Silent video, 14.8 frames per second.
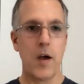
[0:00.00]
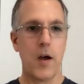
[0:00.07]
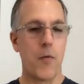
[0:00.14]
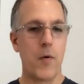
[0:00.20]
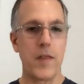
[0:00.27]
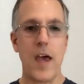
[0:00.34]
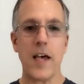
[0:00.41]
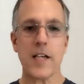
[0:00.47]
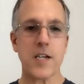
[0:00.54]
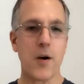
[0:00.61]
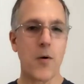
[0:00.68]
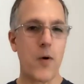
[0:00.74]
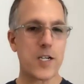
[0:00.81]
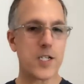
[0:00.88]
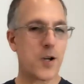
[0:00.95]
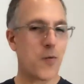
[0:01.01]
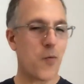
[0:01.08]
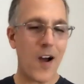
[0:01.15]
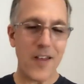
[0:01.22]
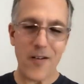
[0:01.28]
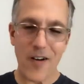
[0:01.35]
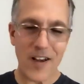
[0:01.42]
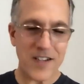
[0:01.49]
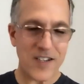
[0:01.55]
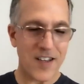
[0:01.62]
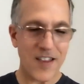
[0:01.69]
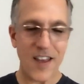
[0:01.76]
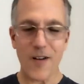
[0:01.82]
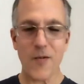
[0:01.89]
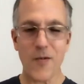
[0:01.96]
when they ask a question, why they're asking
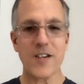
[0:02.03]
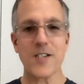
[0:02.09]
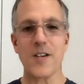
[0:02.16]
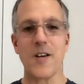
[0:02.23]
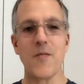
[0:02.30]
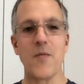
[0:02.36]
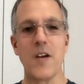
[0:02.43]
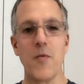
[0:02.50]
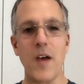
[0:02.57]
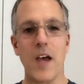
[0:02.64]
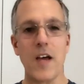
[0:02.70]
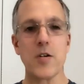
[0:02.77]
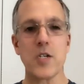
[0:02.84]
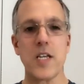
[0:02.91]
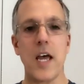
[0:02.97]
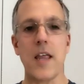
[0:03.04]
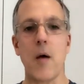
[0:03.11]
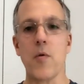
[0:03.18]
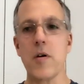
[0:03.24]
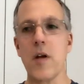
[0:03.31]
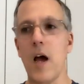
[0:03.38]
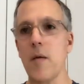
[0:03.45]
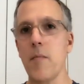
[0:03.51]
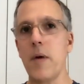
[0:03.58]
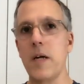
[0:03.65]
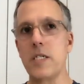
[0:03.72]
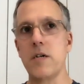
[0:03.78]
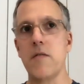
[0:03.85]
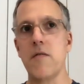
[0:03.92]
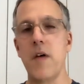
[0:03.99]
that question. We understand that. We're not a
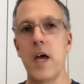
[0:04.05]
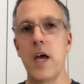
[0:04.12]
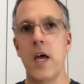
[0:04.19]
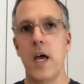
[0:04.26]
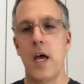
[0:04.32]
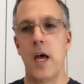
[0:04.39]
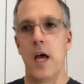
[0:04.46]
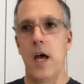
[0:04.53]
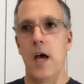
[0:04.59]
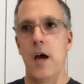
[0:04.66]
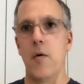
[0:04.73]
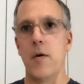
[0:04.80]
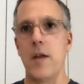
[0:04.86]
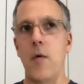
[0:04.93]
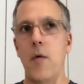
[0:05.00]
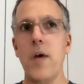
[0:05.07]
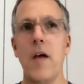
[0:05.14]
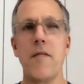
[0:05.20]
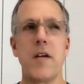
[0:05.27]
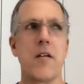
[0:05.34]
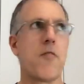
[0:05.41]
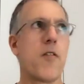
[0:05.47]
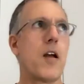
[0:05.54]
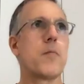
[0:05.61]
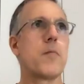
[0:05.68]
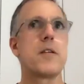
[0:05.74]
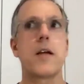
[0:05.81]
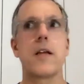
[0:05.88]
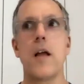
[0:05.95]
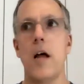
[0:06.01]
bunch of... Now, we have an incredible
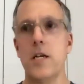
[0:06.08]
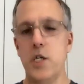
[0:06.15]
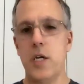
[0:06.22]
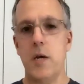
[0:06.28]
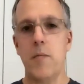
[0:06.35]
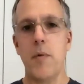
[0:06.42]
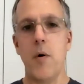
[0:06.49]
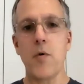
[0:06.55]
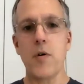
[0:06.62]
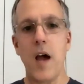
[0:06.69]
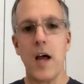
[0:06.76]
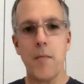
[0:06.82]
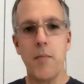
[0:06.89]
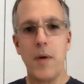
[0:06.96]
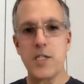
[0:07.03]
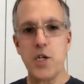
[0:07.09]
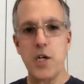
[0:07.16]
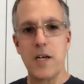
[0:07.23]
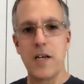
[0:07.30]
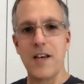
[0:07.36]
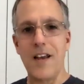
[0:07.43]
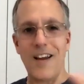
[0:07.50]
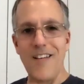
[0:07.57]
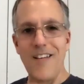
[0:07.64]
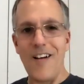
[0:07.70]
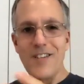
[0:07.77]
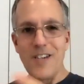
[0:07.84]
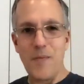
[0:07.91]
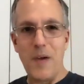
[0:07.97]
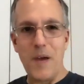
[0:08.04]
technology team, but we're not a bunch of
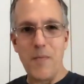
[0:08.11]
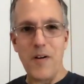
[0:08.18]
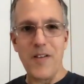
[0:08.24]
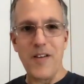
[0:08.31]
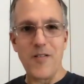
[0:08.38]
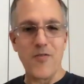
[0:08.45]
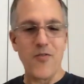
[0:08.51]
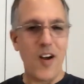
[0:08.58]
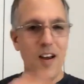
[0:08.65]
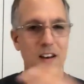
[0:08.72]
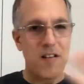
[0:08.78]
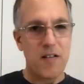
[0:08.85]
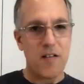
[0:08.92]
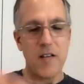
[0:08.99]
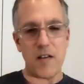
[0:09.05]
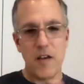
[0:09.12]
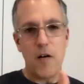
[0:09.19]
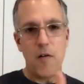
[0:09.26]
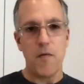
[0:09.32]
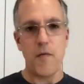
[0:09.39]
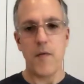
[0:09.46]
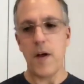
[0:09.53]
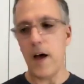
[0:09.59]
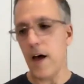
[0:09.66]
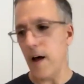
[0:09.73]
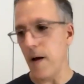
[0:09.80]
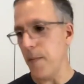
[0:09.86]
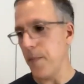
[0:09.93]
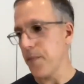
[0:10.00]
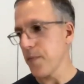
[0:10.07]
technology people that are trying to,
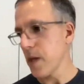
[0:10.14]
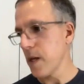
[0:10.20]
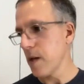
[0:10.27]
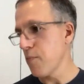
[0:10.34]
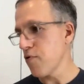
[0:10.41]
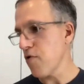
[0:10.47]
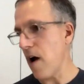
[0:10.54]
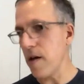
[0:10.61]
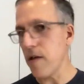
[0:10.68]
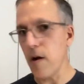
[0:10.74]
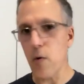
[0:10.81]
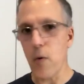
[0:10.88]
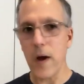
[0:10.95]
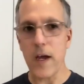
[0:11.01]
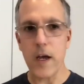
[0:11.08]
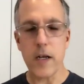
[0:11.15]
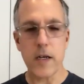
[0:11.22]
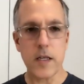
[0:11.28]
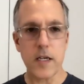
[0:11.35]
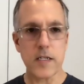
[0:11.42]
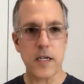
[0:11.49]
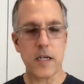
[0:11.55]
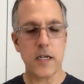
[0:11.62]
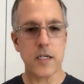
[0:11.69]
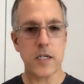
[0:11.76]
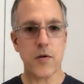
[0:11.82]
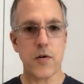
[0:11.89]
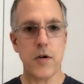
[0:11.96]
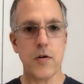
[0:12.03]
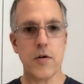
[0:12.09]
pry their way into this
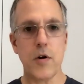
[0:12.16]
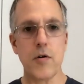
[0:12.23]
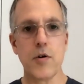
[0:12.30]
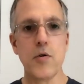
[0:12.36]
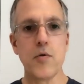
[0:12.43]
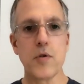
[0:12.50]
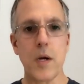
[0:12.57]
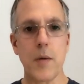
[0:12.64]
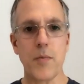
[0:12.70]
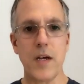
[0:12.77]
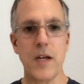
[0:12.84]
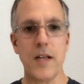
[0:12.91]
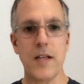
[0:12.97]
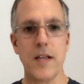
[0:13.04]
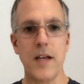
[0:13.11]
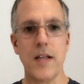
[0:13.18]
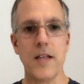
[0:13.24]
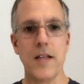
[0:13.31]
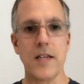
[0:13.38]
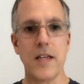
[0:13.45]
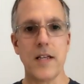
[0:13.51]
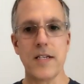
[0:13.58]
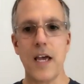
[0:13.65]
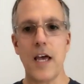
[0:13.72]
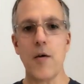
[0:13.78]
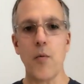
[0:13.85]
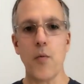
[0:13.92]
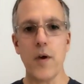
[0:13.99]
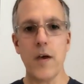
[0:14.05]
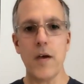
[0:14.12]
industry or do something and say that
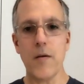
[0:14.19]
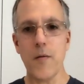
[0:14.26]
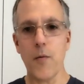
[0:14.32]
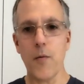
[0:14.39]
one